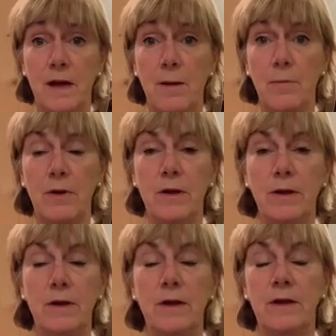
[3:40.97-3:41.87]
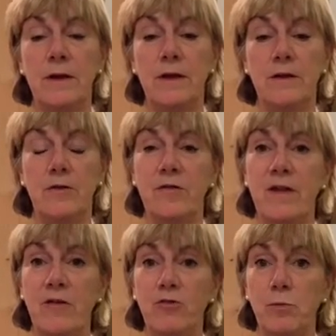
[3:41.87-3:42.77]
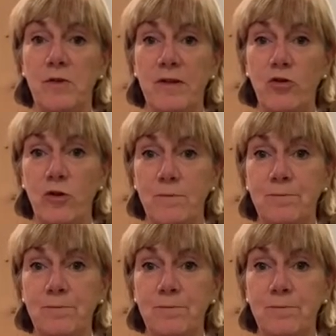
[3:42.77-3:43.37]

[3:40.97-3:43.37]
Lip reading: up into the central position.